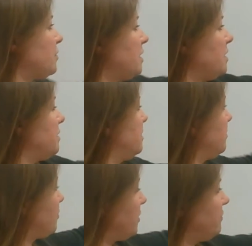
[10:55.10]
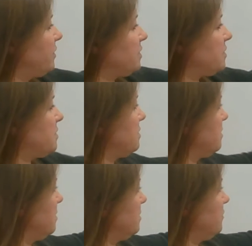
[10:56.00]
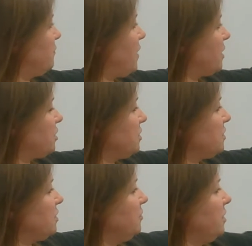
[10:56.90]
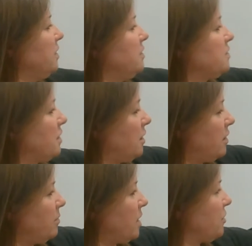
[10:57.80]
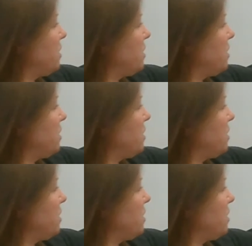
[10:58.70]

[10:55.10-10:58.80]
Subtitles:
that the previous fractions unit is going to come down